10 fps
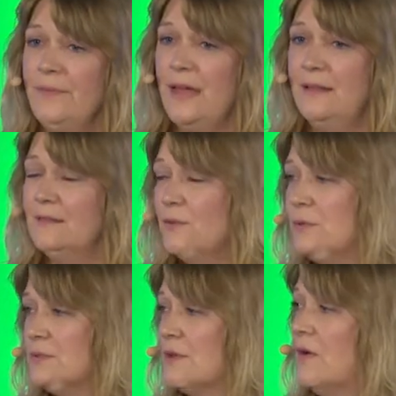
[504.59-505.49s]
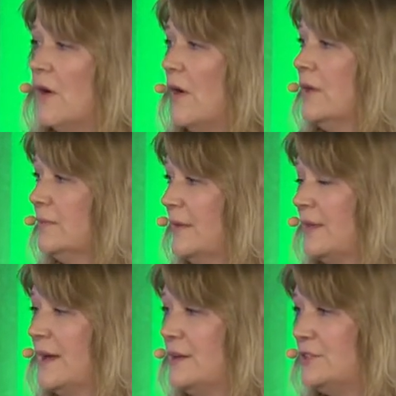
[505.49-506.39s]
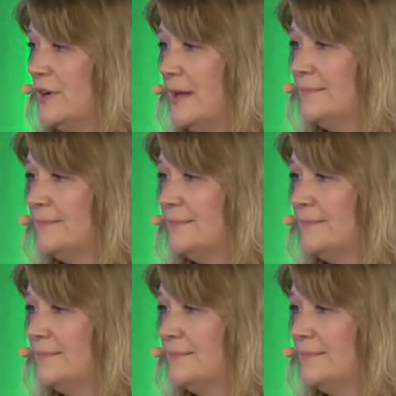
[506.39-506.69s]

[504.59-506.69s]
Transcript: and in schools all around the country.